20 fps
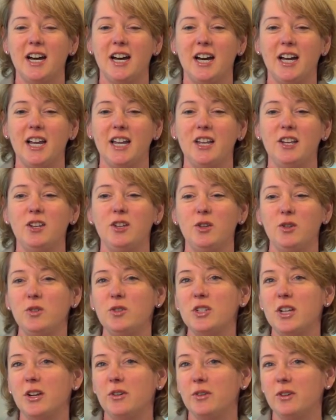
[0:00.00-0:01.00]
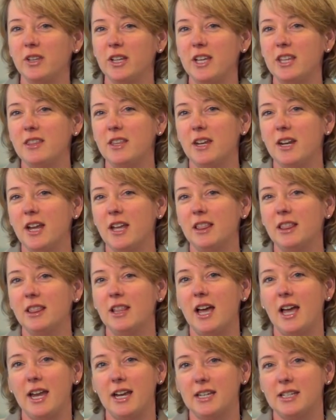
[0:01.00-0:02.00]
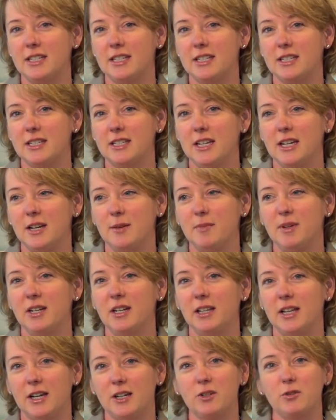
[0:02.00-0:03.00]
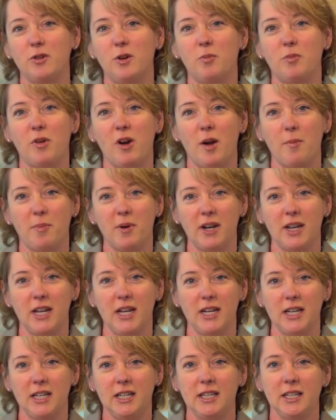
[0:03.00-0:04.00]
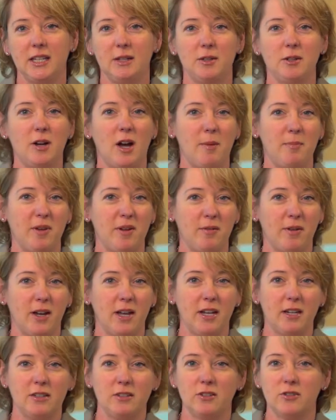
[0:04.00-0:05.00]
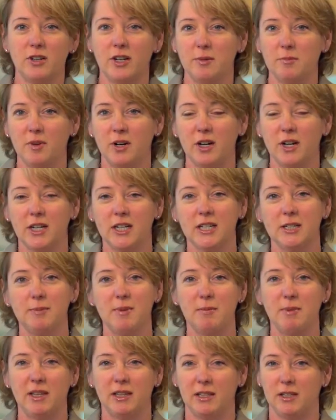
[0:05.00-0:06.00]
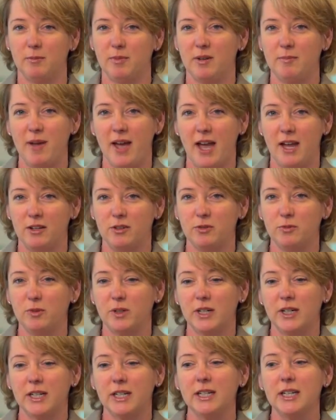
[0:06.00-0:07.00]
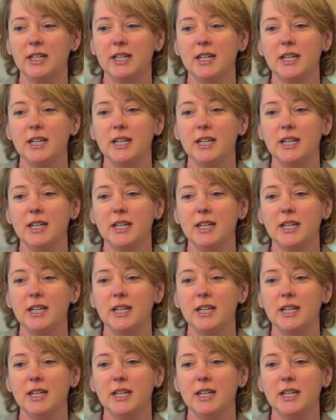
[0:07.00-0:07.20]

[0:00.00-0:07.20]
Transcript: I knew generally that I liked intellectual property, copyright, trademark, maybe a little bit of patent work.